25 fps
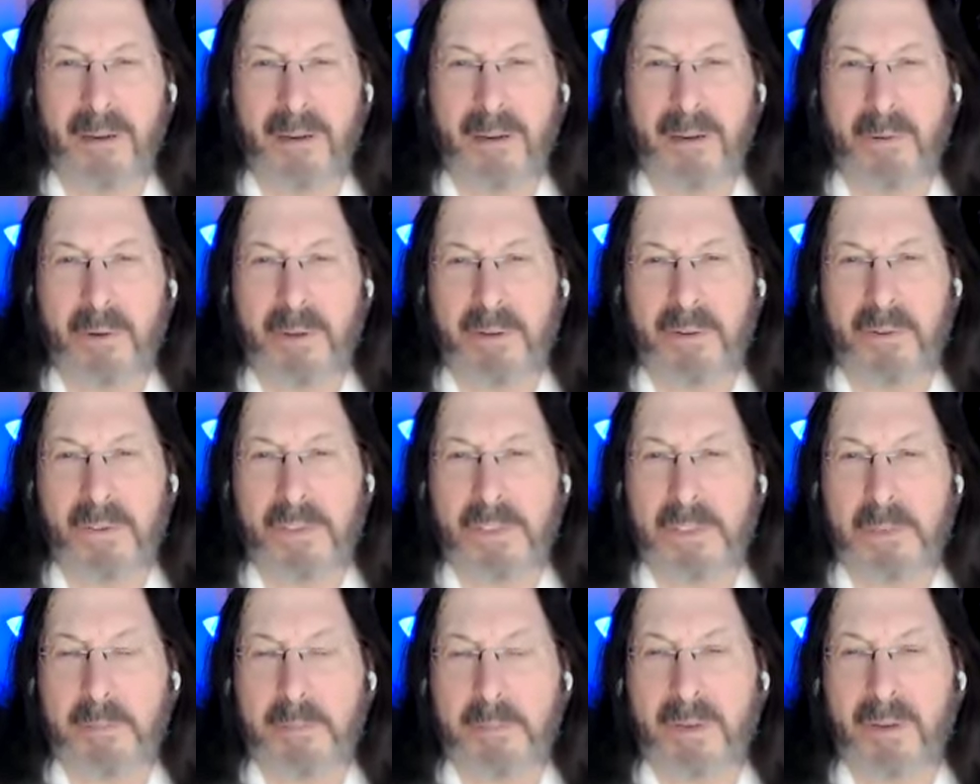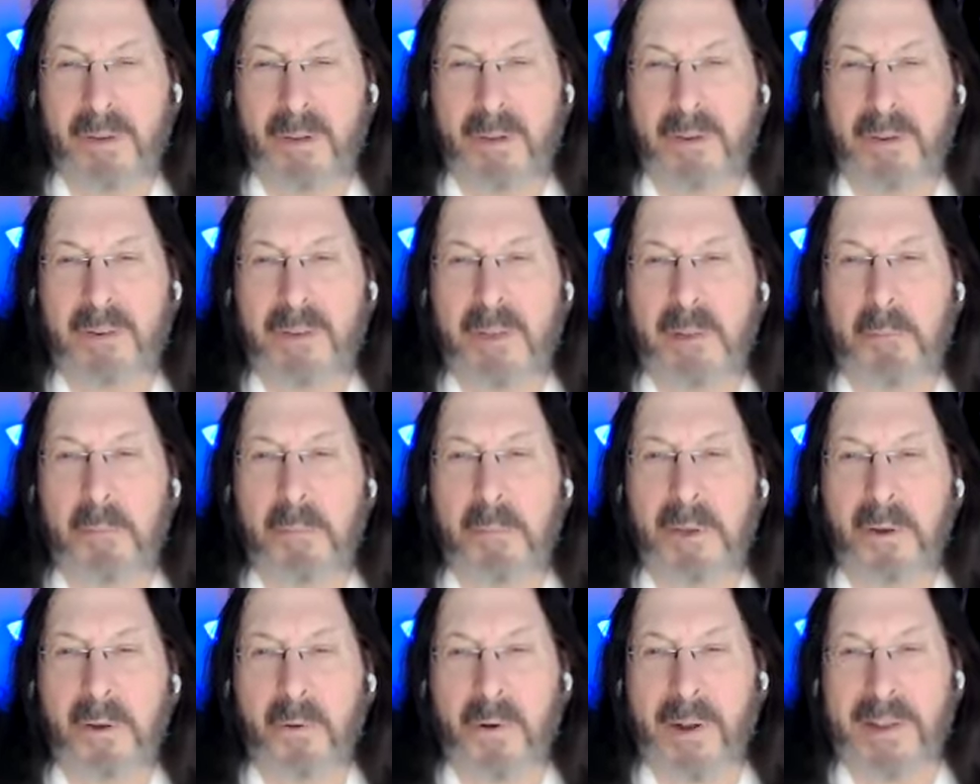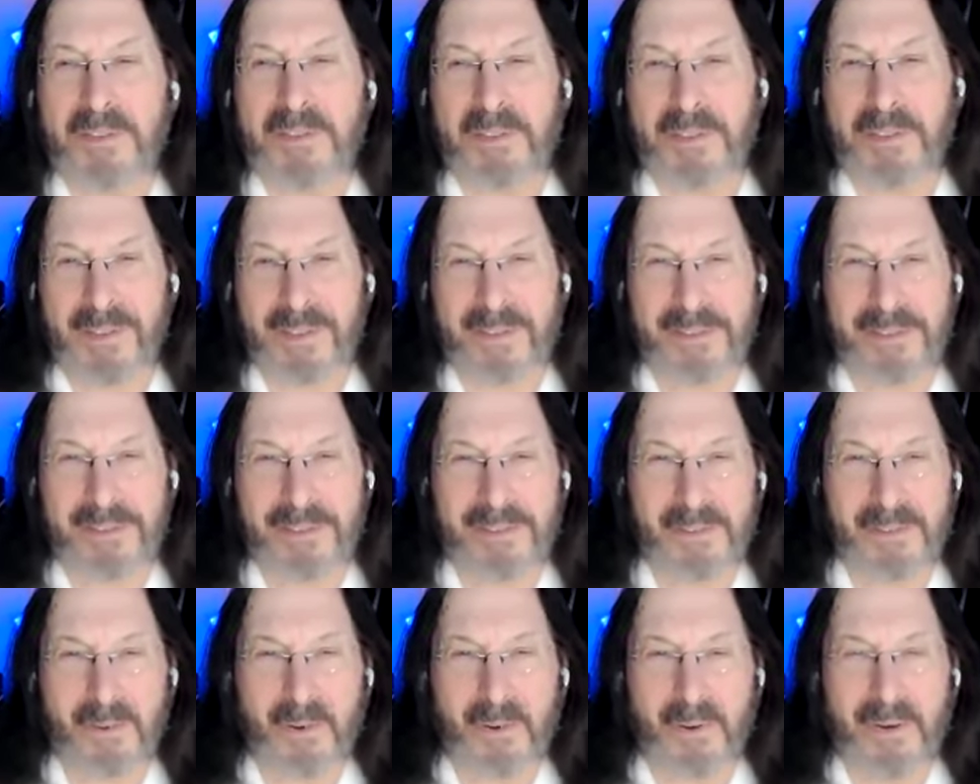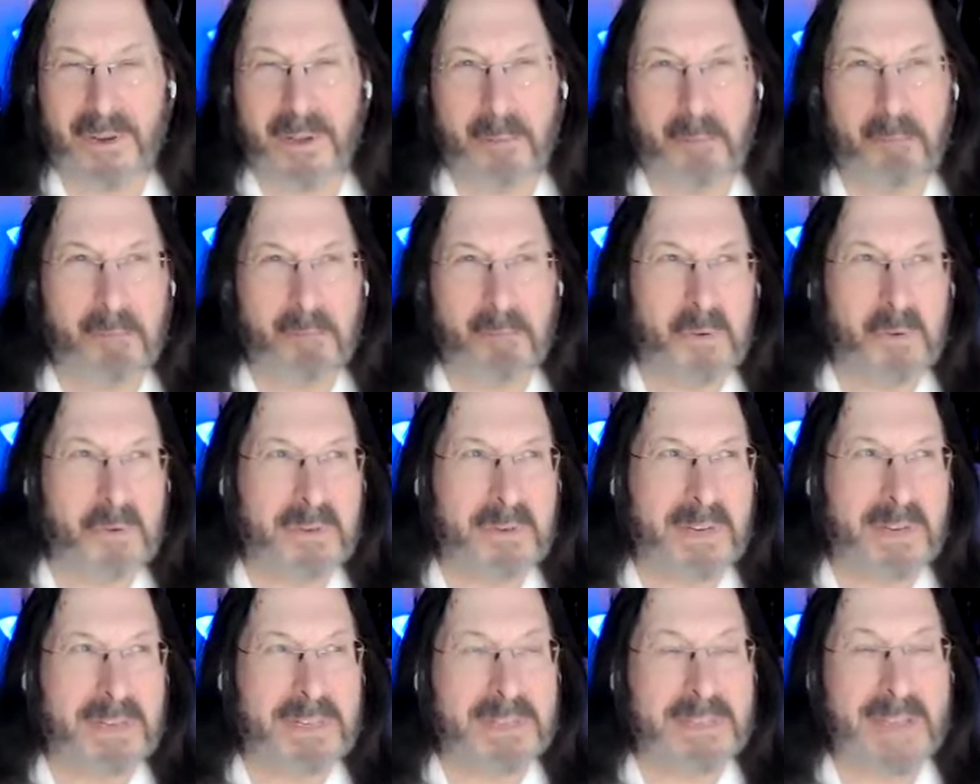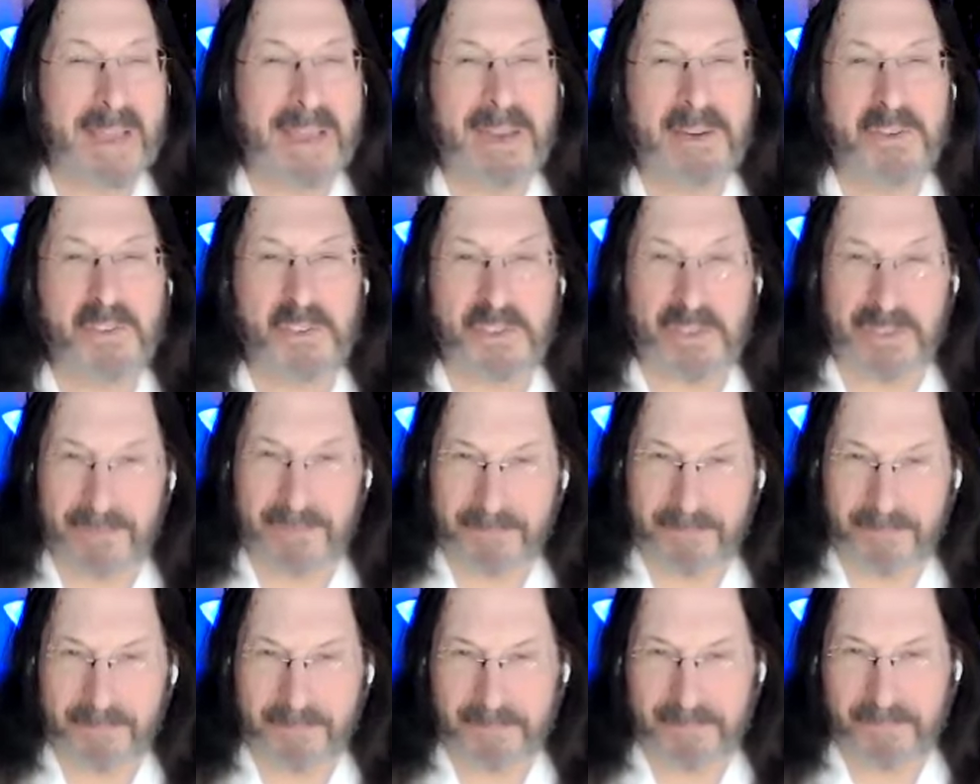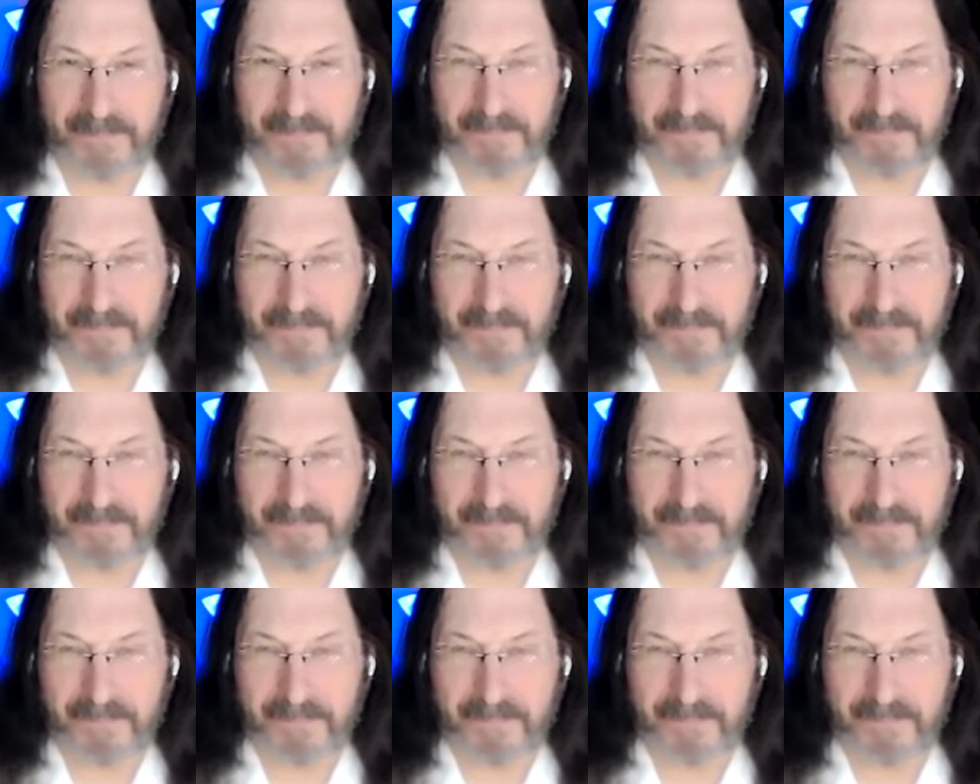what used to be called limbic resonance or mood contagion.